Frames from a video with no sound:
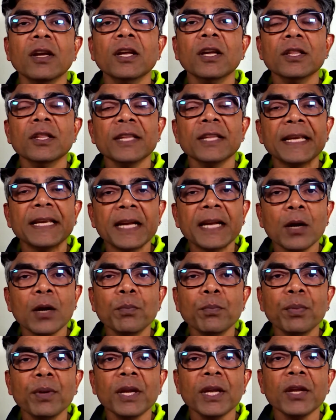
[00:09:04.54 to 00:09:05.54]
the
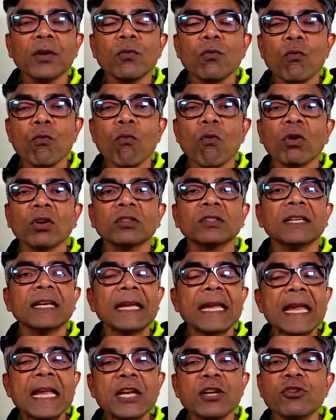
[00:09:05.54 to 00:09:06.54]
company worth
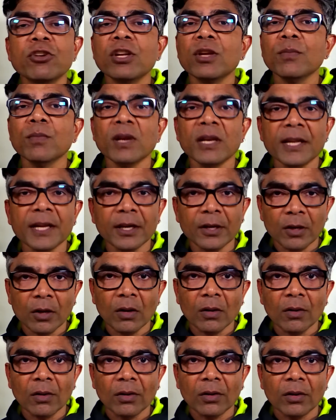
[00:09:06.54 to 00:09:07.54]
$80 million.
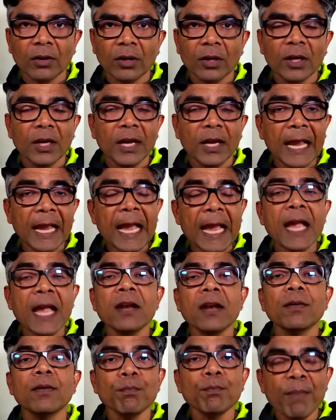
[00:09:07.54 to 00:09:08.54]
And
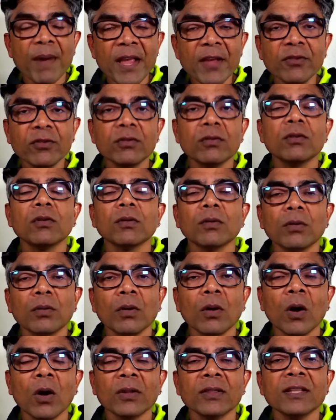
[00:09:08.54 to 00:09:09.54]
based
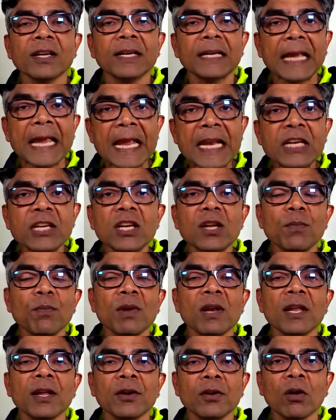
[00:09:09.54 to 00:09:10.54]
on that $80
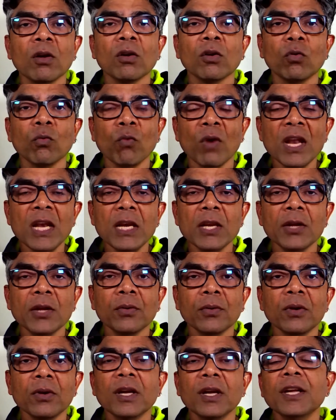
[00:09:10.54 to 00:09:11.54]
million value,
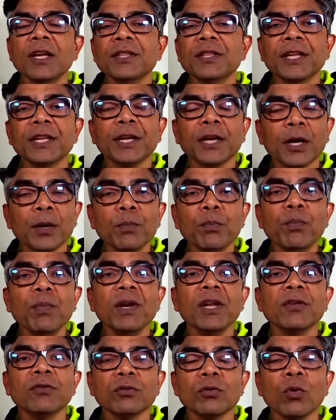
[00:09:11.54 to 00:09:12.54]
the company
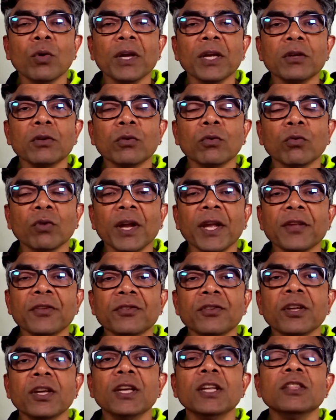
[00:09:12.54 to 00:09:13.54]
is going to raise
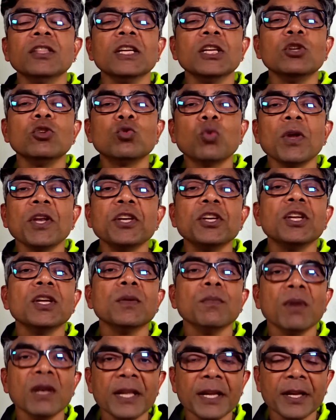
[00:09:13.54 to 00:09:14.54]
the $20
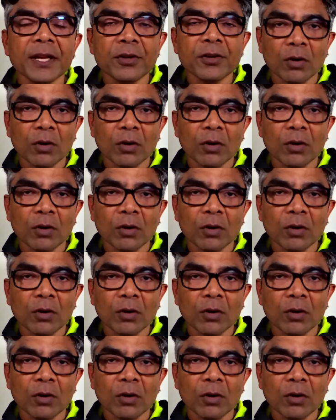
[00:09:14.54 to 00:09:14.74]
million.